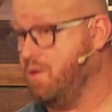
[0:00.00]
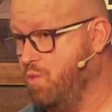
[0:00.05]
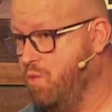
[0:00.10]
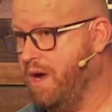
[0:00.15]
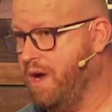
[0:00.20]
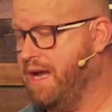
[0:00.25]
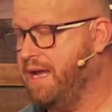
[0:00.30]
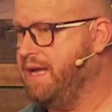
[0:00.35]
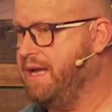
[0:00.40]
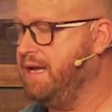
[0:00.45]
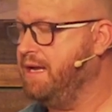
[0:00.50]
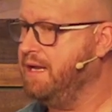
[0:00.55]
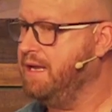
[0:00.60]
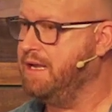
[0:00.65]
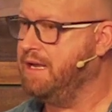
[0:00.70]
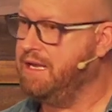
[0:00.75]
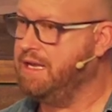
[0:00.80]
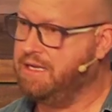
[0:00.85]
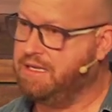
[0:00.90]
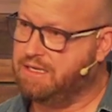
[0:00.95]
way.
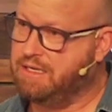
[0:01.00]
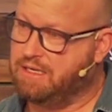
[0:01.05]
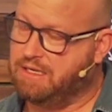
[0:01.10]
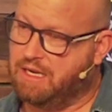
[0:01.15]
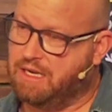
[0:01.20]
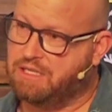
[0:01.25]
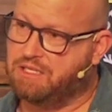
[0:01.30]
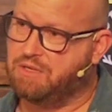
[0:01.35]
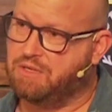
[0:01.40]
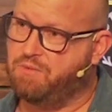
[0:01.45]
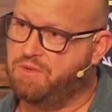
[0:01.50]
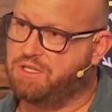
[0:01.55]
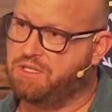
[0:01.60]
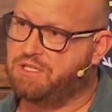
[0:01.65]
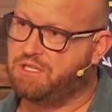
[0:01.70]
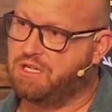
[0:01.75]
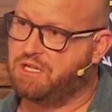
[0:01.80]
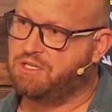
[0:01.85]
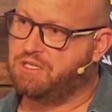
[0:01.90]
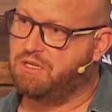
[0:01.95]
He does it with
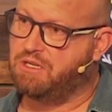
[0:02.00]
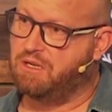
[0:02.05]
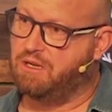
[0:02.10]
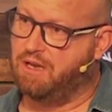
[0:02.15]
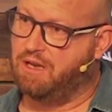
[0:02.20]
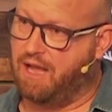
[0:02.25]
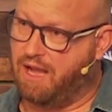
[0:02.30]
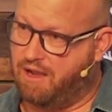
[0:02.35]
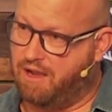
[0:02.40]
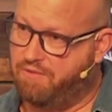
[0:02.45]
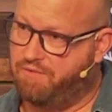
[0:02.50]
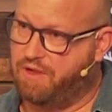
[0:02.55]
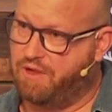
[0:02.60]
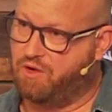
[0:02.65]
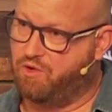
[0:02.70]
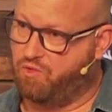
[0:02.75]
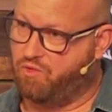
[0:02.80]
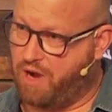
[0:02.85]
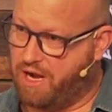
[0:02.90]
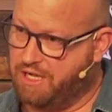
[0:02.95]
such love and
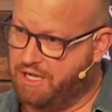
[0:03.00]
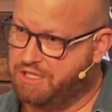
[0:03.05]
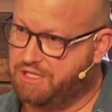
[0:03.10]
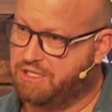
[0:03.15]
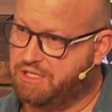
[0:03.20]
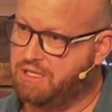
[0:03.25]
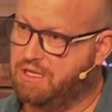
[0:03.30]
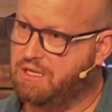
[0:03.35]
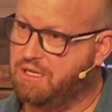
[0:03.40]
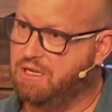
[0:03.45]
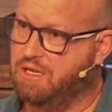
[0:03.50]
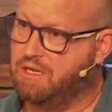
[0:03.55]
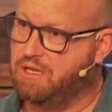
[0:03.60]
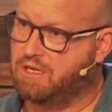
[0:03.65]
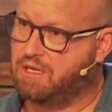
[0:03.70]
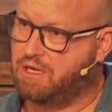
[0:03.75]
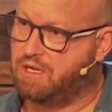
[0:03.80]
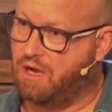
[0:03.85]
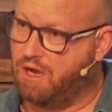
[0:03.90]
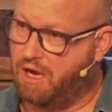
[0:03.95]
grace,
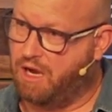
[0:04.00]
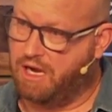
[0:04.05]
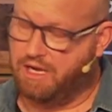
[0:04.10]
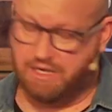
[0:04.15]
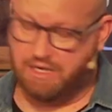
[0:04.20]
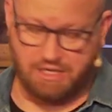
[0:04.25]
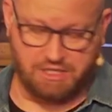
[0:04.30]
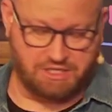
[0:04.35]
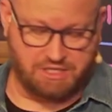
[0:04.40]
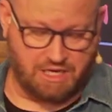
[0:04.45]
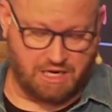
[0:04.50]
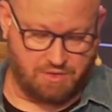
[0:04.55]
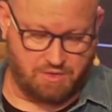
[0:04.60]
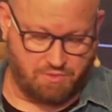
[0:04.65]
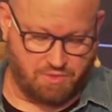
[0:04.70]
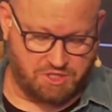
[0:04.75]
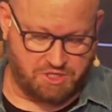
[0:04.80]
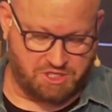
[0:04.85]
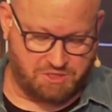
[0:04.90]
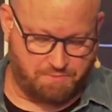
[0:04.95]
kindness and
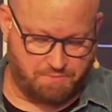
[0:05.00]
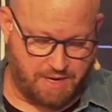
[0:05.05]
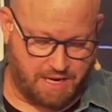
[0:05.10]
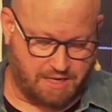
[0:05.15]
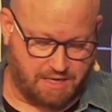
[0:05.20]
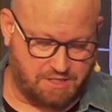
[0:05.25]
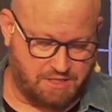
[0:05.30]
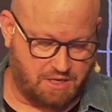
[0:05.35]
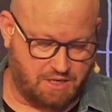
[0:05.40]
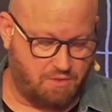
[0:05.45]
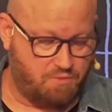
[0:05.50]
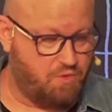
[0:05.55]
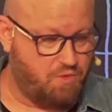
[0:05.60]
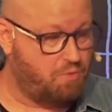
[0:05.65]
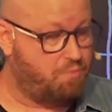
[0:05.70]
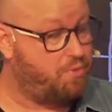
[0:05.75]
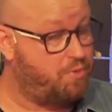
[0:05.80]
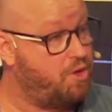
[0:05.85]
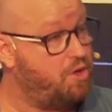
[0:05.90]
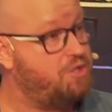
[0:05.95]
respect, a real
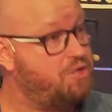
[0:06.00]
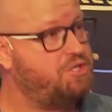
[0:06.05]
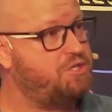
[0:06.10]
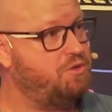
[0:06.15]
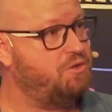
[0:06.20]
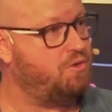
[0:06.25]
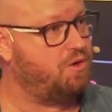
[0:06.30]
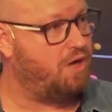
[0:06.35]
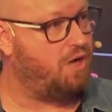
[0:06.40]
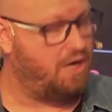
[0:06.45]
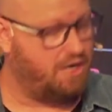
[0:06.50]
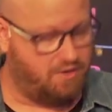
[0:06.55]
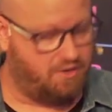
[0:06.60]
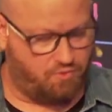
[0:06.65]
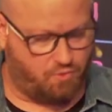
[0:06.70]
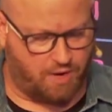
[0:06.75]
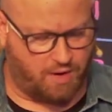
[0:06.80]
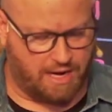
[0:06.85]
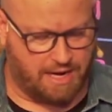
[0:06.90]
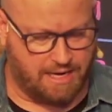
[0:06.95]
personal kind of
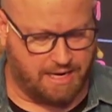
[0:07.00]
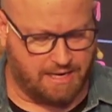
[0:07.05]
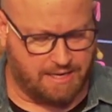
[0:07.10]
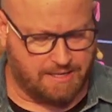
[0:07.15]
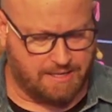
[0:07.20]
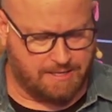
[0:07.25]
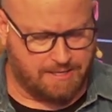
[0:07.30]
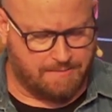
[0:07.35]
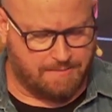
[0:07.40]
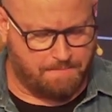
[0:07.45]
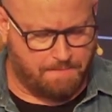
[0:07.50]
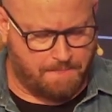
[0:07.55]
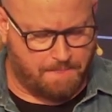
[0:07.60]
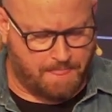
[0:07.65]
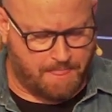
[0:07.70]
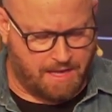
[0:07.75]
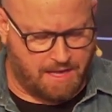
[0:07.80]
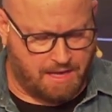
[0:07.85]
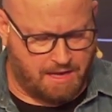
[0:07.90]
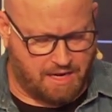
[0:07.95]
way.
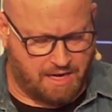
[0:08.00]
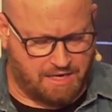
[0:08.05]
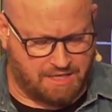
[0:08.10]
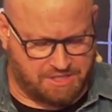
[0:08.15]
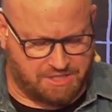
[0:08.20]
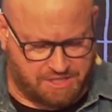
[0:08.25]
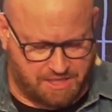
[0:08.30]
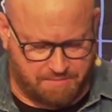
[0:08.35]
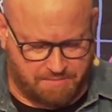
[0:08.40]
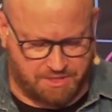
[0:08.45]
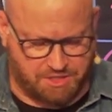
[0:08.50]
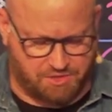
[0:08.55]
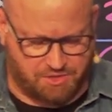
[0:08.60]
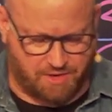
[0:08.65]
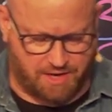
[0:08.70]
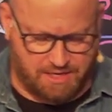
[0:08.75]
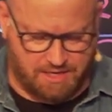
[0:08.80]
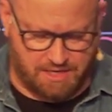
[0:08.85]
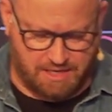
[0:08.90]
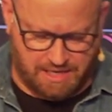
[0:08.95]
And it's
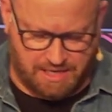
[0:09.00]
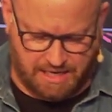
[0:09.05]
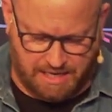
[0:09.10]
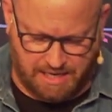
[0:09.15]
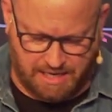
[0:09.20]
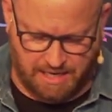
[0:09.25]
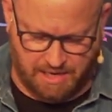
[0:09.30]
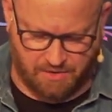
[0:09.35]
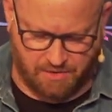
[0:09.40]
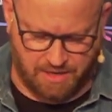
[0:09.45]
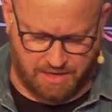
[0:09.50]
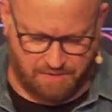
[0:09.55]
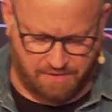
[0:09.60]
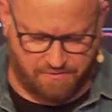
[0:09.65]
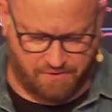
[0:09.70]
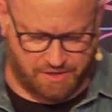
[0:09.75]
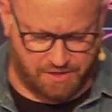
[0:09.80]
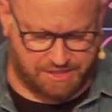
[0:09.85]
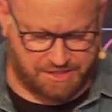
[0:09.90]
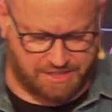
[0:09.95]
demonstrated here in
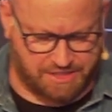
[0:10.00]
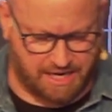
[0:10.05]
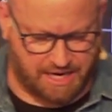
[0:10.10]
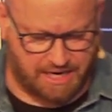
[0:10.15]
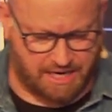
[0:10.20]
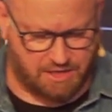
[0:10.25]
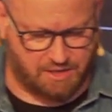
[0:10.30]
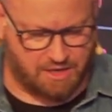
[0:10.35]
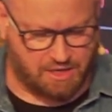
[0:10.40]
verse 10